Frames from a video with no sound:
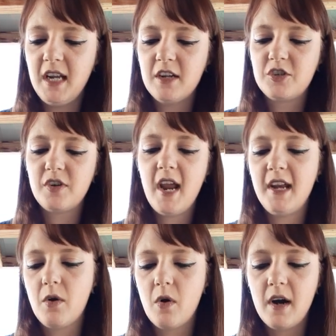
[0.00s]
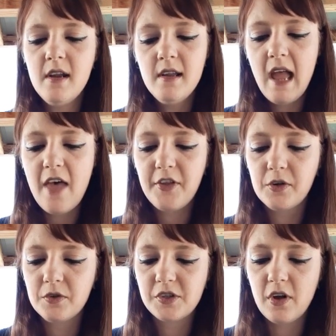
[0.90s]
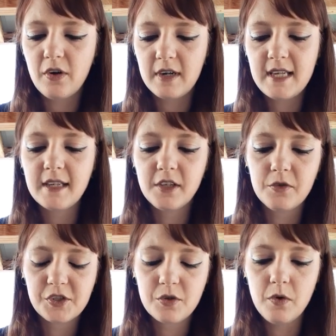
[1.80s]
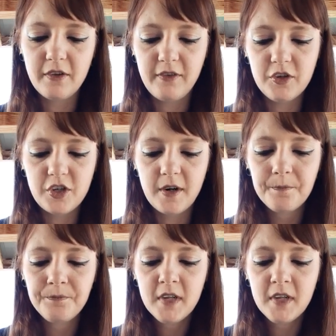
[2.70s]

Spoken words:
a trade, or ethical or technical school in the future.